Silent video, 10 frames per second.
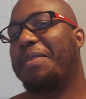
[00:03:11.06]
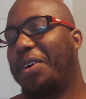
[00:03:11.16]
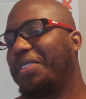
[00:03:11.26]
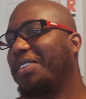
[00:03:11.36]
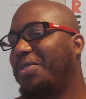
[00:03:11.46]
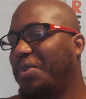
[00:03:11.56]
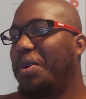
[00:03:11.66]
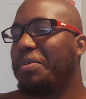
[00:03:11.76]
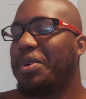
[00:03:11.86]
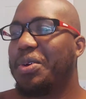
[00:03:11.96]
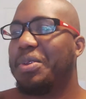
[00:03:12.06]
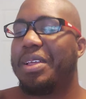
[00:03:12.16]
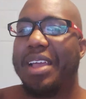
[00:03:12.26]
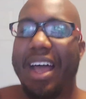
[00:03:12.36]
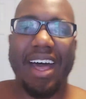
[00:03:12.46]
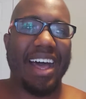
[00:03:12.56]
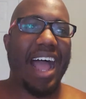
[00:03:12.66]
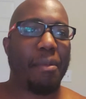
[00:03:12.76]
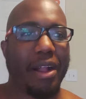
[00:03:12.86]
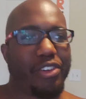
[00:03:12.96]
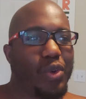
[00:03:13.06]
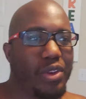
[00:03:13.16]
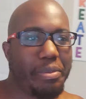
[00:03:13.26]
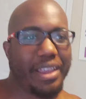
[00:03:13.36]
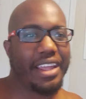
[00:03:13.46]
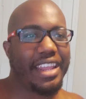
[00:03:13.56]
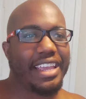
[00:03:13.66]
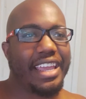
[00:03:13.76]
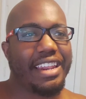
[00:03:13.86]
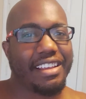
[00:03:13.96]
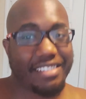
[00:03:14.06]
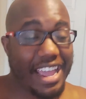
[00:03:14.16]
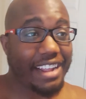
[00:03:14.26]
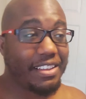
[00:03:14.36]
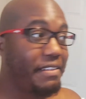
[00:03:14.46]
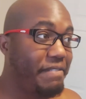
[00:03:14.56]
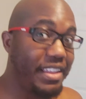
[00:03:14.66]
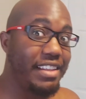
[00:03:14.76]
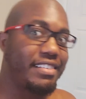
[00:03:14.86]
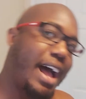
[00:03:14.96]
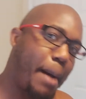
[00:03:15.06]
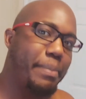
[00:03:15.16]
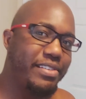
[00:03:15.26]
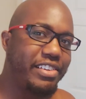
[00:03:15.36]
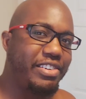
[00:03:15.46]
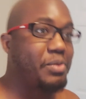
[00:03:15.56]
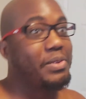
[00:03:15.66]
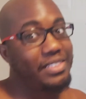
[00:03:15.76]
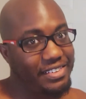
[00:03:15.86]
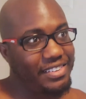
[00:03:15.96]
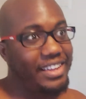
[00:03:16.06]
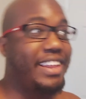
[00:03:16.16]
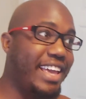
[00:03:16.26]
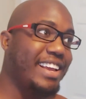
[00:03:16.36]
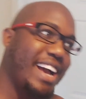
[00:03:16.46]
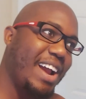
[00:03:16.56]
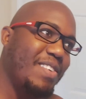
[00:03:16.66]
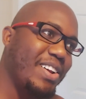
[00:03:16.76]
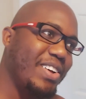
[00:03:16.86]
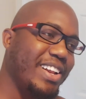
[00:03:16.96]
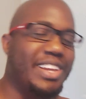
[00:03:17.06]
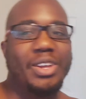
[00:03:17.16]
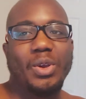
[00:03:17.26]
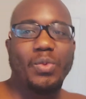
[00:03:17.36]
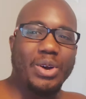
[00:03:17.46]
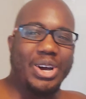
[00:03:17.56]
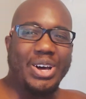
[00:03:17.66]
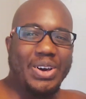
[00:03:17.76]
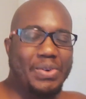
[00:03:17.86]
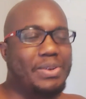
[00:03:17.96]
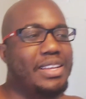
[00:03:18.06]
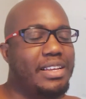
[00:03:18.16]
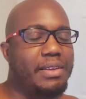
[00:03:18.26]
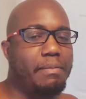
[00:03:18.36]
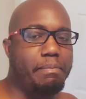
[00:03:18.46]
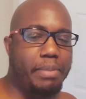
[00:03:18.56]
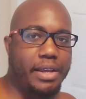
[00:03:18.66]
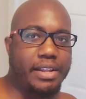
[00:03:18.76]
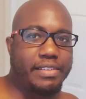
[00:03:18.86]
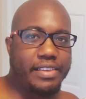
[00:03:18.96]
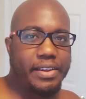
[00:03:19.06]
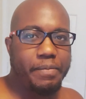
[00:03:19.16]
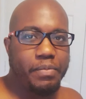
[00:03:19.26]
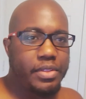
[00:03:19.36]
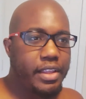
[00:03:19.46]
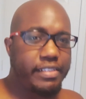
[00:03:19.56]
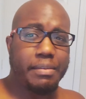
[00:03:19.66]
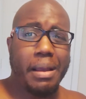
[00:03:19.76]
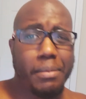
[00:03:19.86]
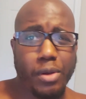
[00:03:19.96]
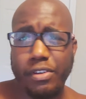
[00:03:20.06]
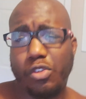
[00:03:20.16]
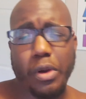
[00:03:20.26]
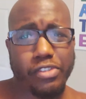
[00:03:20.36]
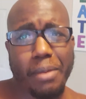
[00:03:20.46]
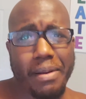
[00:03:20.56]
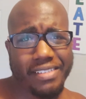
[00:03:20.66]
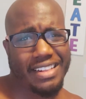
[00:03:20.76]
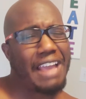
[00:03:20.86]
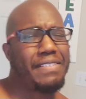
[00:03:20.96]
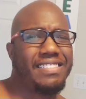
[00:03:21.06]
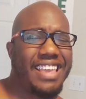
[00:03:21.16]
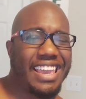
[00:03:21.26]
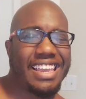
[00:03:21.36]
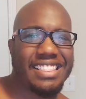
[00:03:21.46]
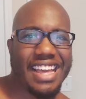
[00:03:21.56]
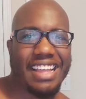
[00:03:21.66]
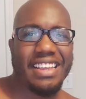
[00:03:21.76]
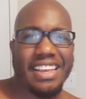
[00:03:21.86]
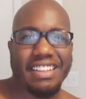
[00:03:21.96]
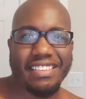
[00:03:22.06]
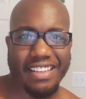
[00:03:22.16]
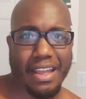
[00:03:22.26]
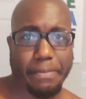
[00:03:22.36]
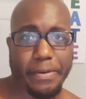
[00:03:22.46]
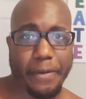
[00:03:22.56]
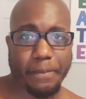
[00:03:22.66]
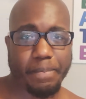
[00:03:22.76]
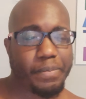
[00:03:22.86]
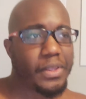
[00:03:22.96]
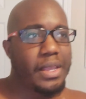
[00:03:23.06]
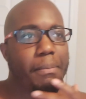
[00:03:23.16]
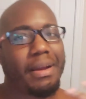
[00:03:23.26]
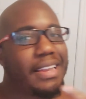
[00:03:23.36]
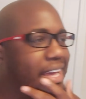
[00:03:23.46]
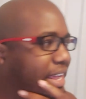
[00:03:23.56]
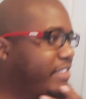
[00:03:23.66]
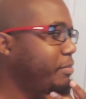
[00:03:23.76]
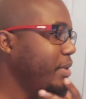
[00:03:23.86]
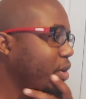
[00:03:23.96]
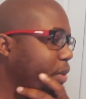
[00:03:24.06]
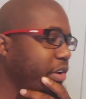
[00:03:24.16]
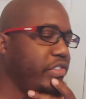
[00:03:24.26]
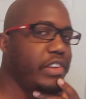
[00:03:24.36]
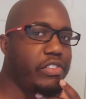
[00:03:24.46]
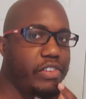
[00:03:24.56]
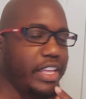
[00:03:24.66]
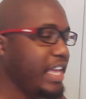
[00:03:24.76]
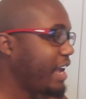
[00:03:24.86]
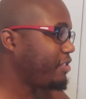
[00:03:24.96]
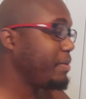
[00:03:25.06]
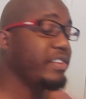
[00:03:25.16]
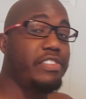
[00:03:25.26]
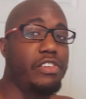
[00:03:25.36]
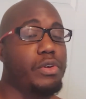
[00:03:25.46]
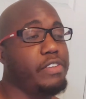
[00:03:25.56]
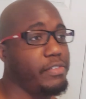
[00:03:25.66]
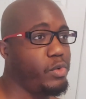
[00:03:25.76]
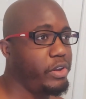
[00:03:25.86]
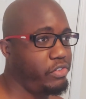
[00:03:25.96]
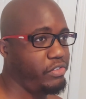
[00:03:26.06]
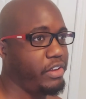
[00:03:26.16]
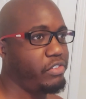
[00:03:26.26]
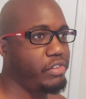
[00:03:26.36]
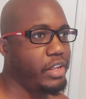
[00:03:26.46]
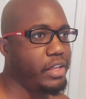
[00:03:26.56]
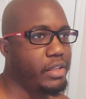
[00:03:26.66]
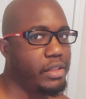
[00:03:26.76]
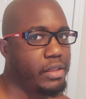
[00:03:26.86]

on this full moon, uh, I'm actually going to be getting an exact Venus opposition with the Sun and Chiron on it. Woohoo! But this is about moving towards our best life and taking that step. My dad asked me a question yesterday. He asked me a series of questions yesterday.